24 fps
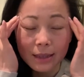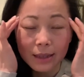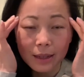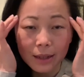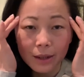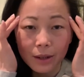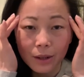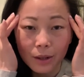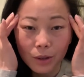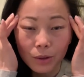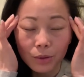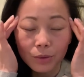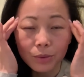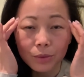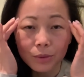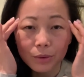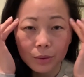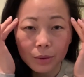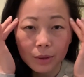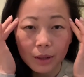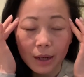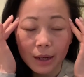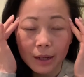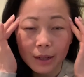little
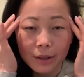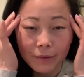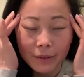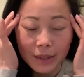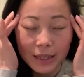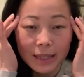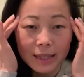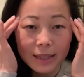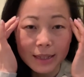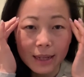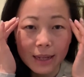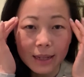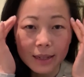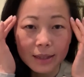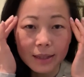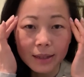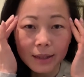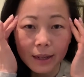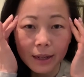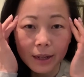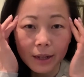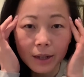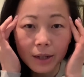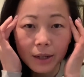kind of indent
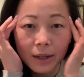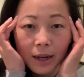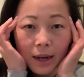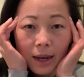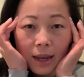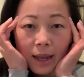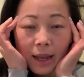there.